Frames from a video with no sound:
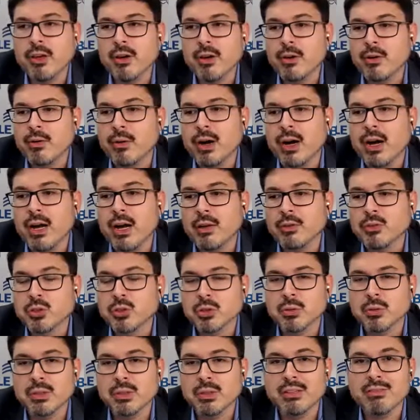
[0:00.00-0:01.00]
through uh,
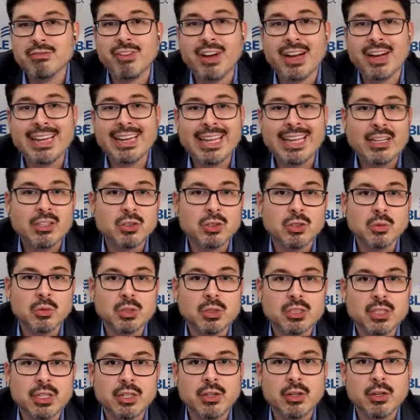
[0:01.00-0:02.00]
True Link Financial,
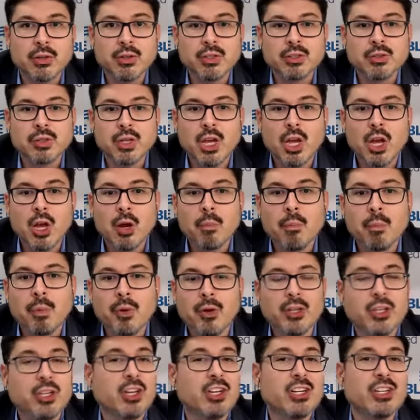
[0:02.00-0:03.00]
which I know sure. is
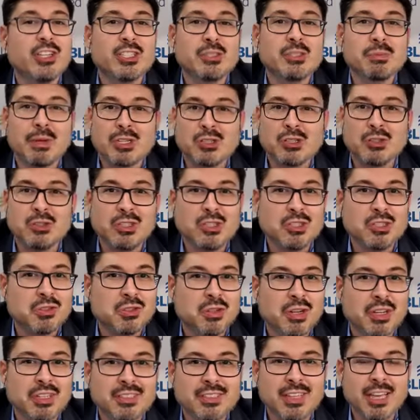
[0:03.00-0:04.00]
pretty good in the special needs
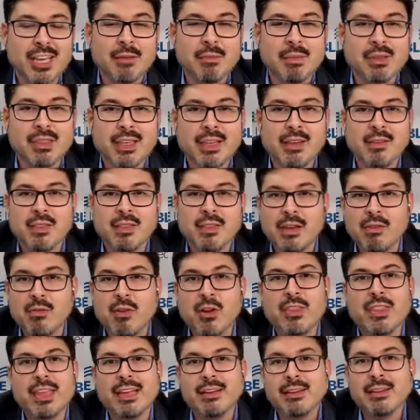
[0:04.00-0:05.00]
trust game, but they, they
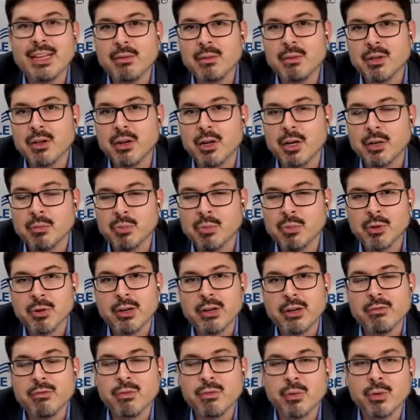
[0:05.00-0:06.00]
run that debit card
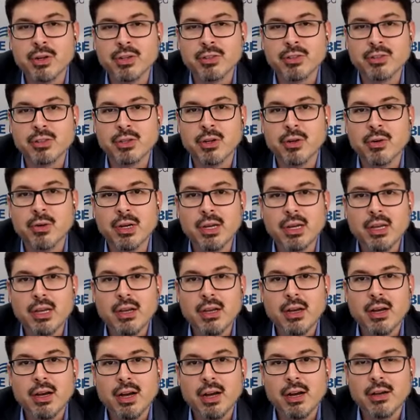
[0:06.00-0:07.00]
program for us. So
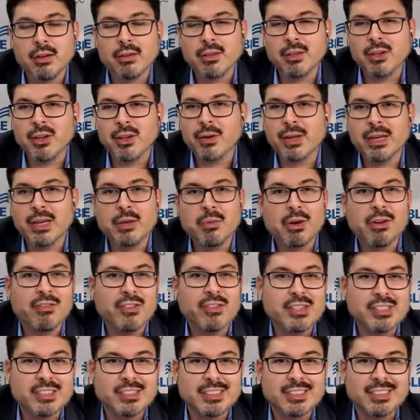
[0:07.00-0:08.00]
uh, you know, anywhere
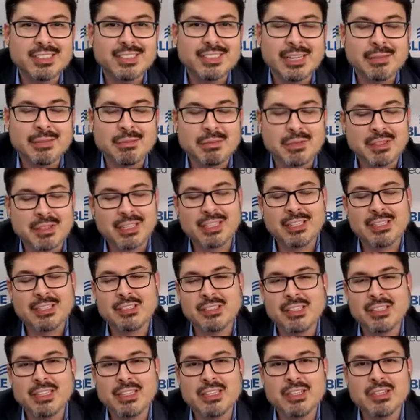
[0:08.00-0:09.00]
Visa's accepted, they
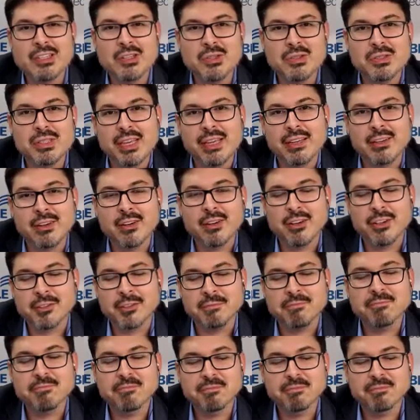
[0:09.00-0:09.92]
can they can use that card.